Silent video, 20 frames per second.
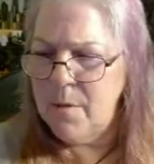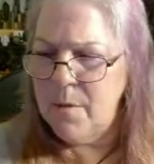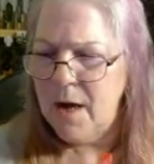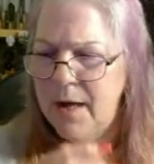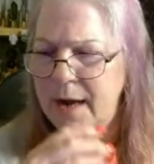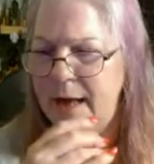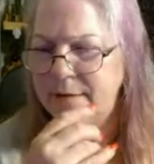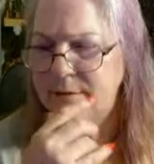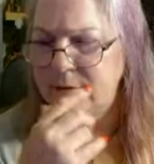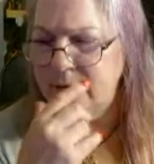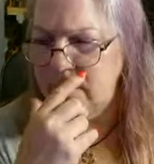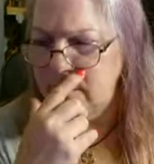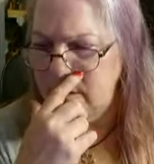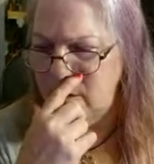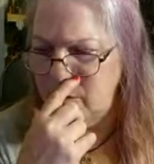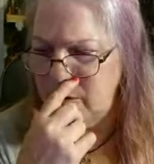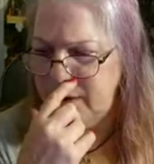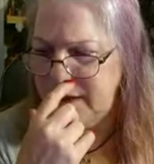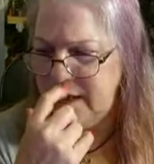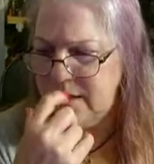Yeah,
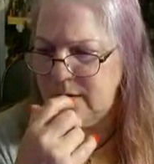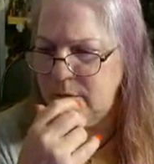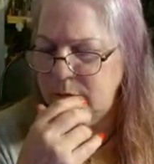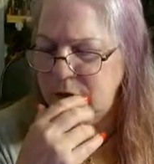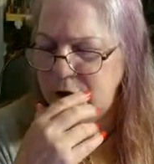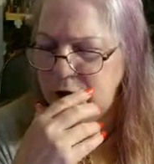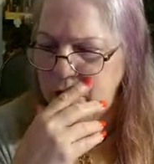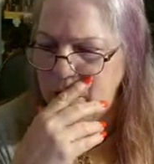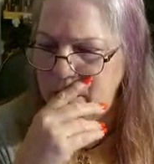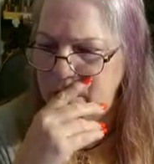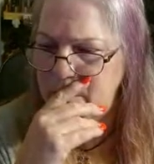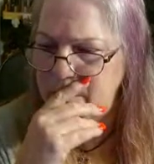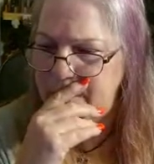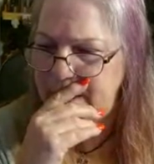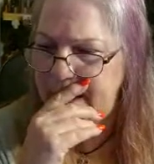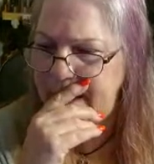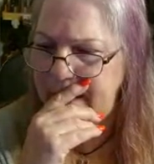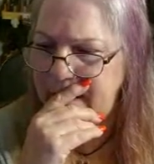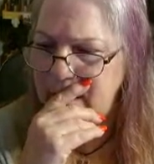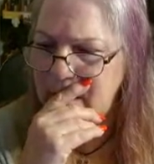Michelle, I read yours.
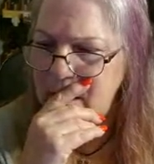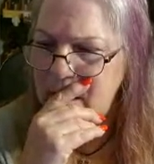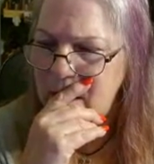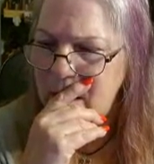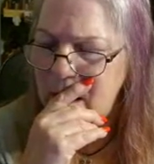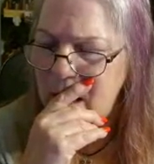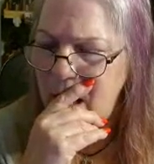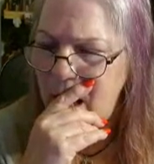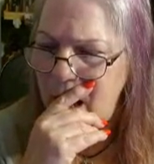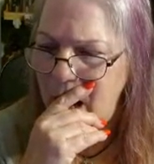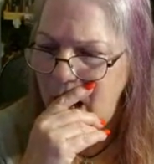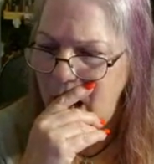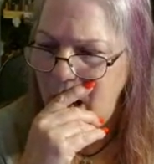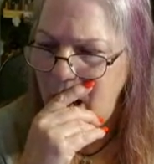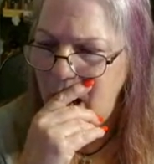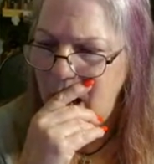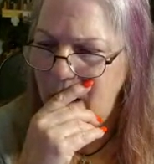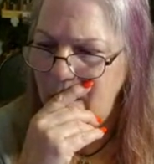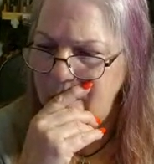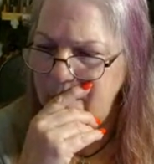Hold on a minute. I'm on Esther, and